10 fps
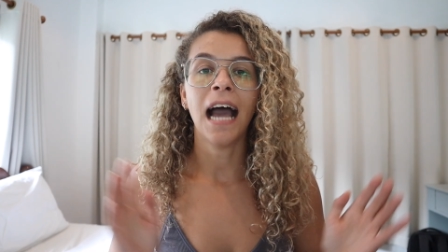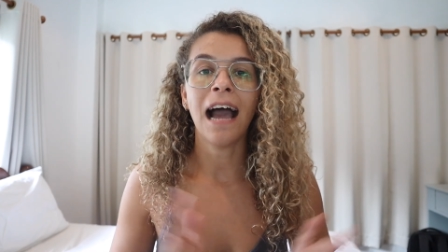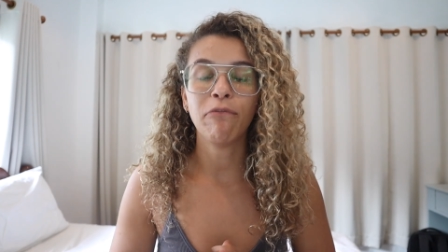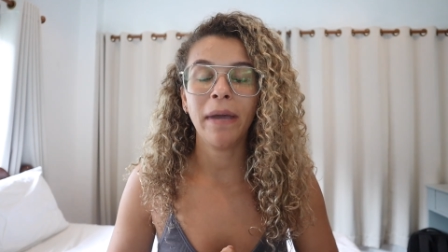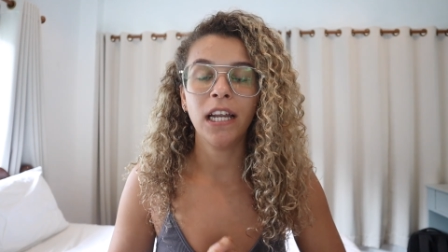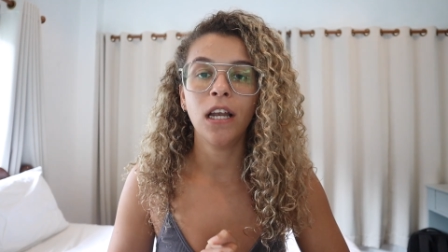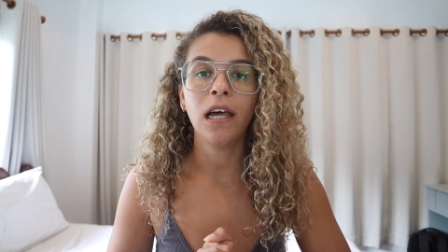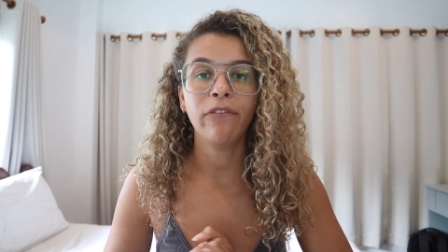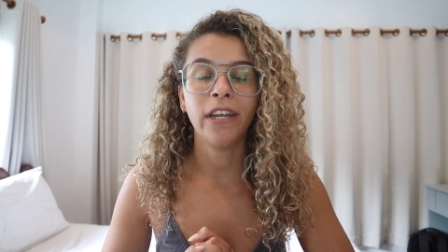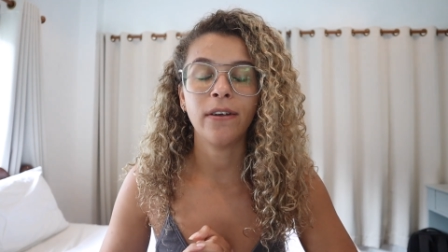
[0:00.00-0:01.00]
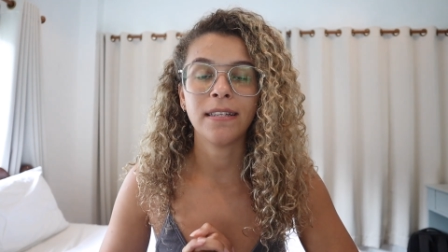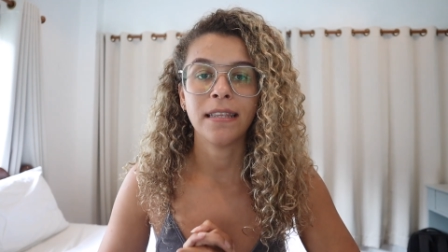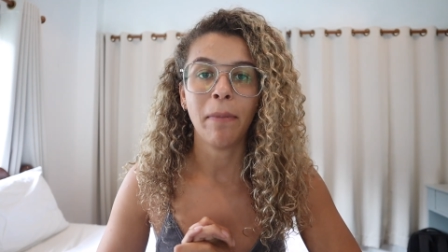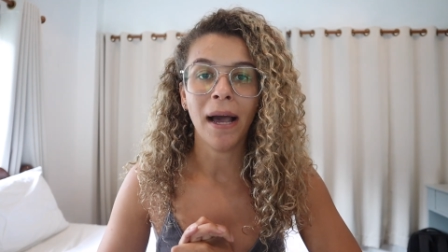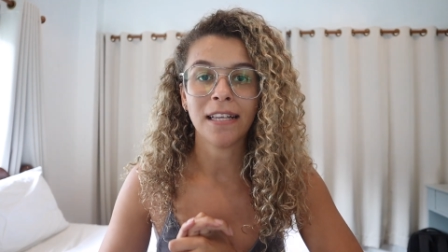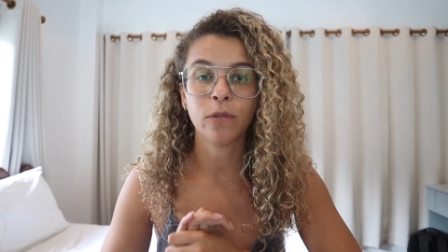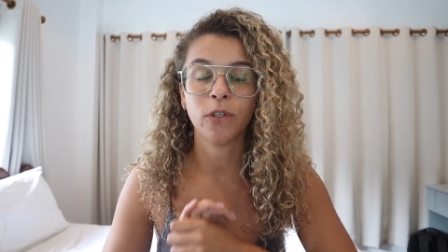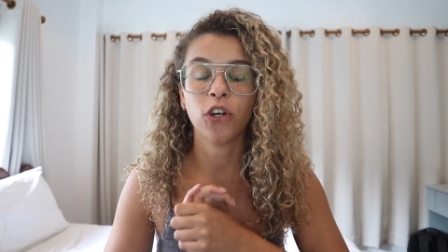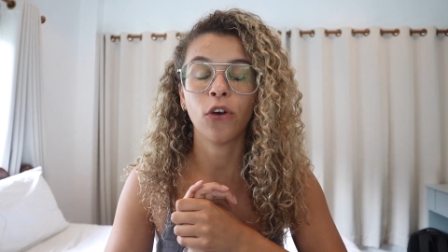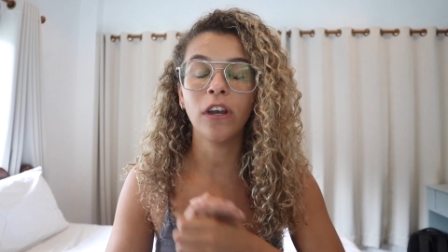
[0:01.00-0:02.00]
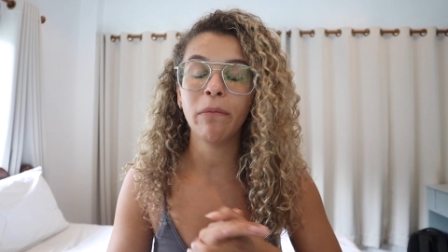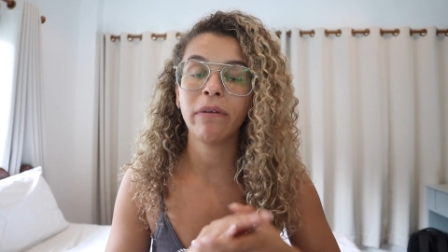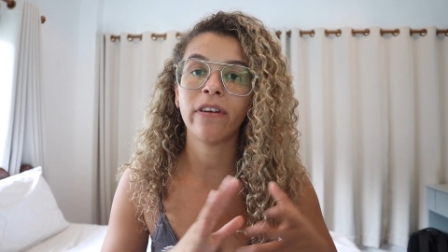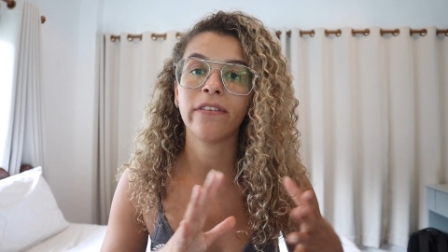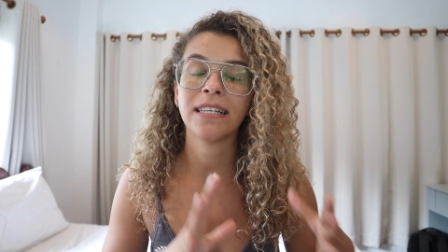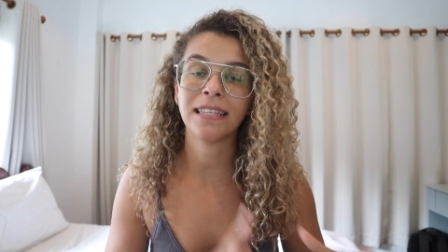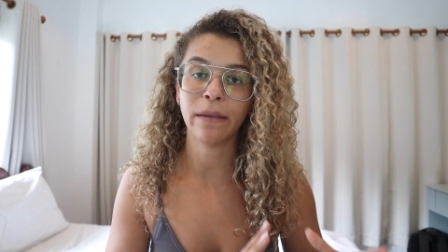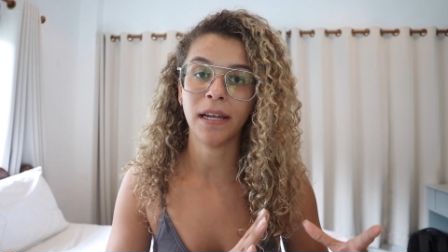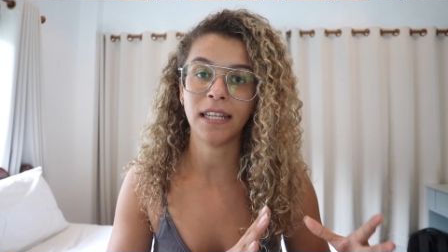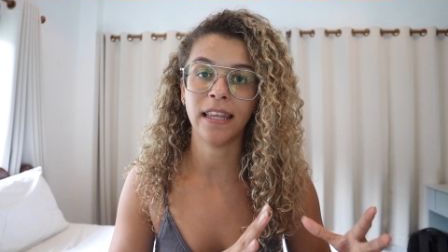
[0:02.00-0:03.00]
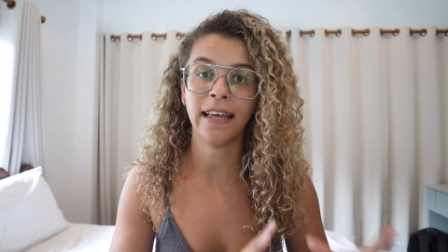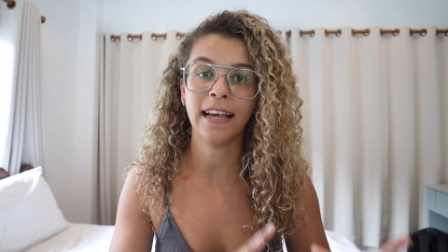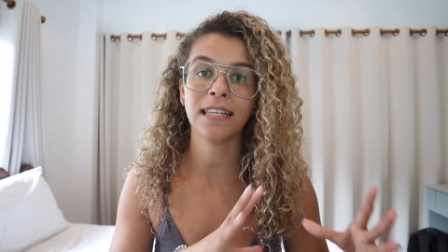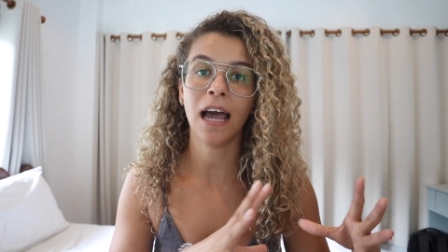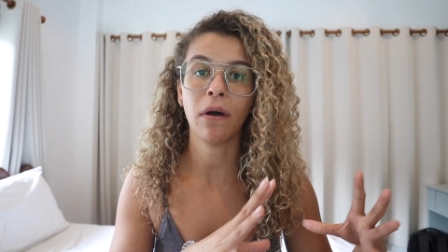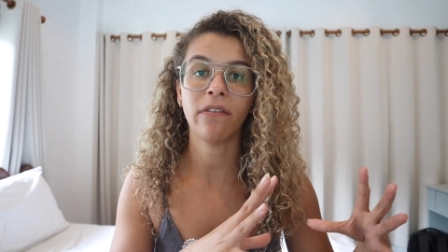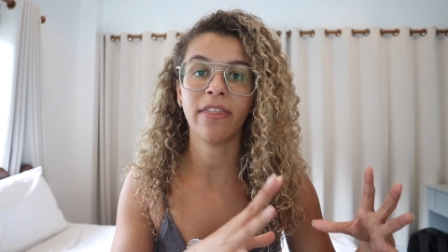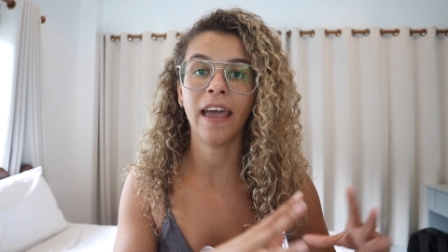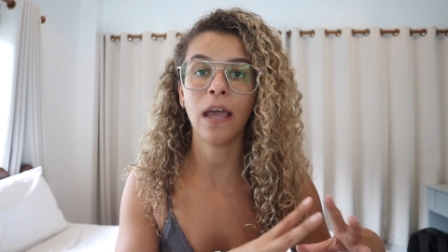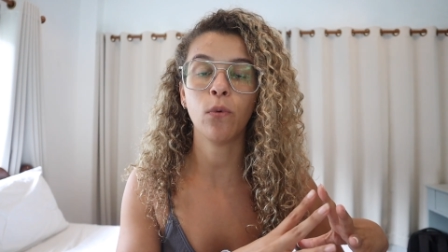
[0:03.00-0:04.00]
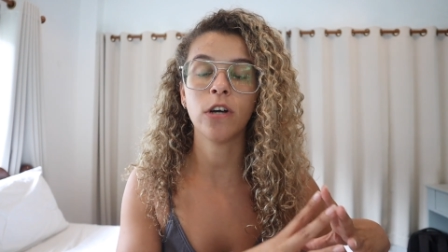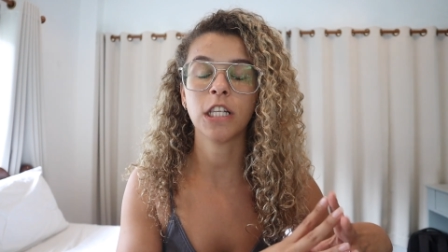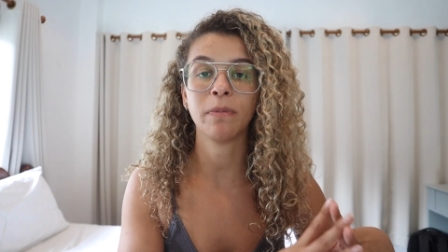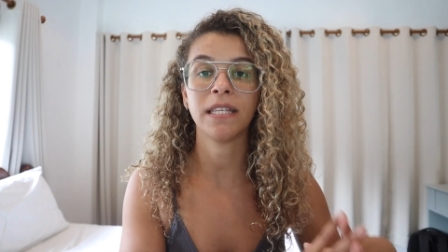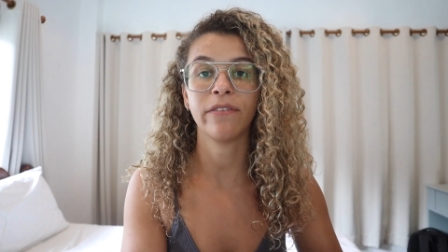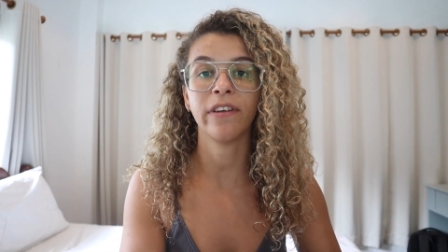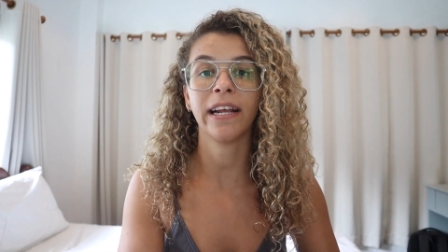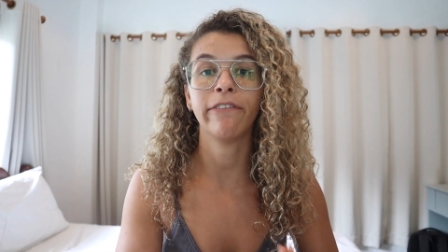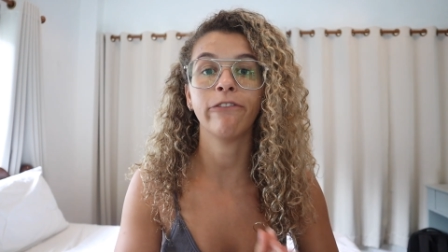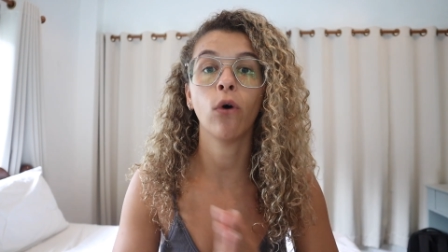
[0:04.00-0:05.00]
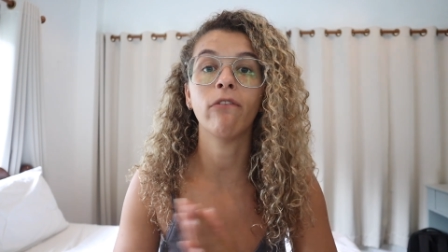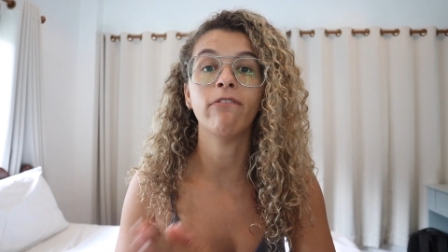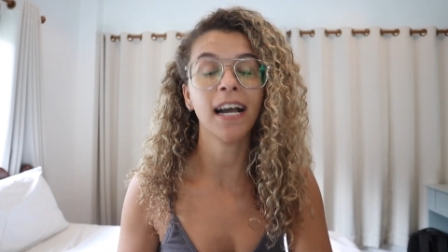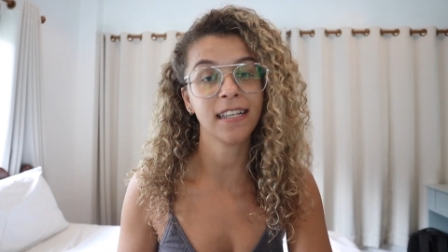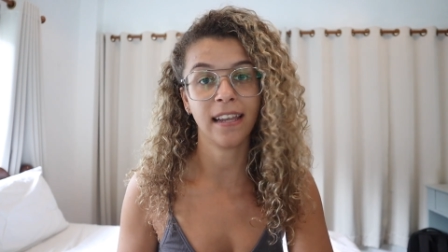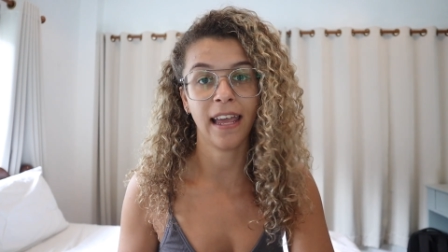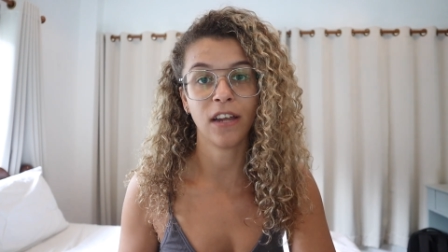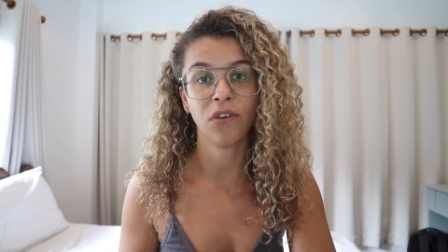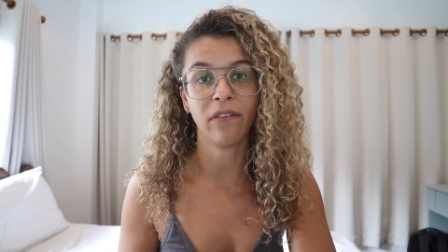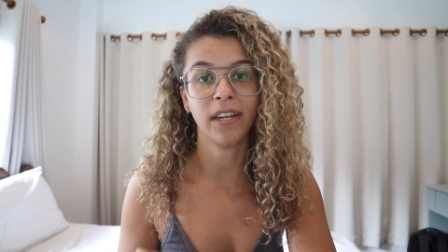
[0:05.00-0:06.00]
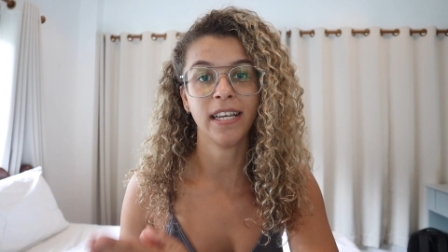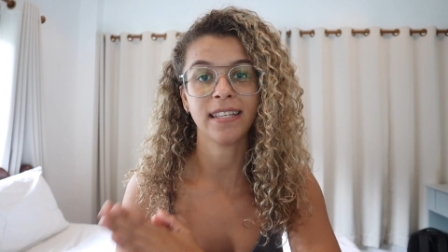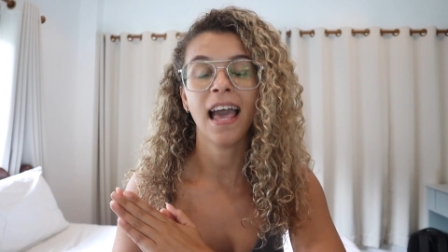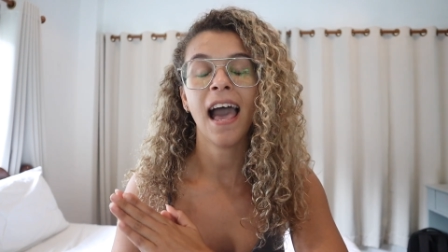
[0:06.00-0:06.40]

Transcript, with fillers: I've made a lot of videos in the past which are going to be very similar to this, however they were specifically for vaccinated travellers,